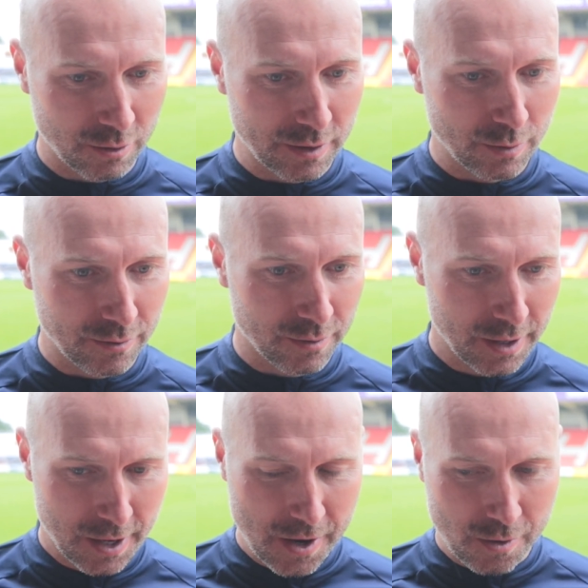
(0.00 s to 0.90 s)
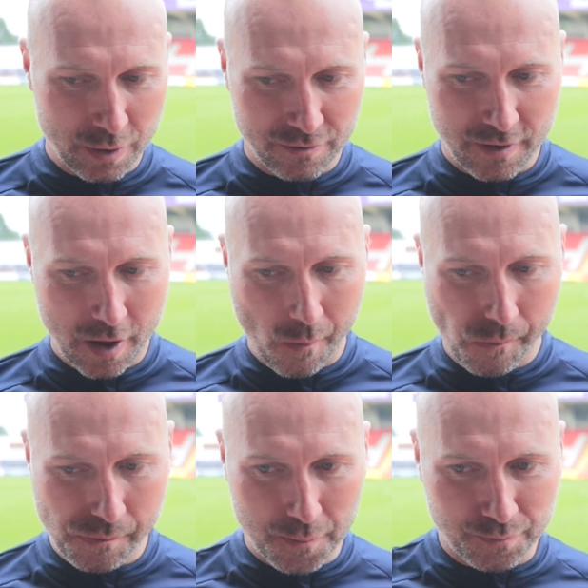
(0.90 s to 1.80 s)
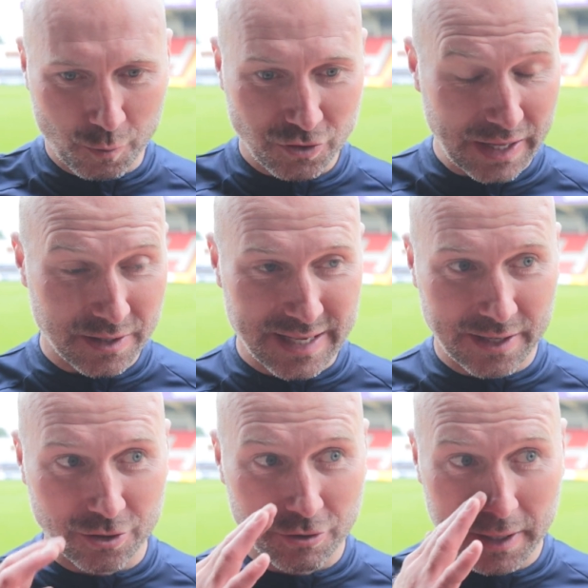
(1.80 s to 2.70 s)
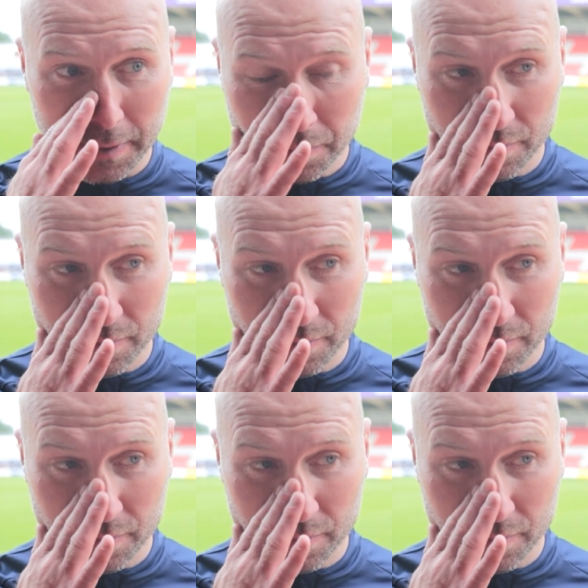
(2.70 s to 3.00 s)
we've set the standard, really.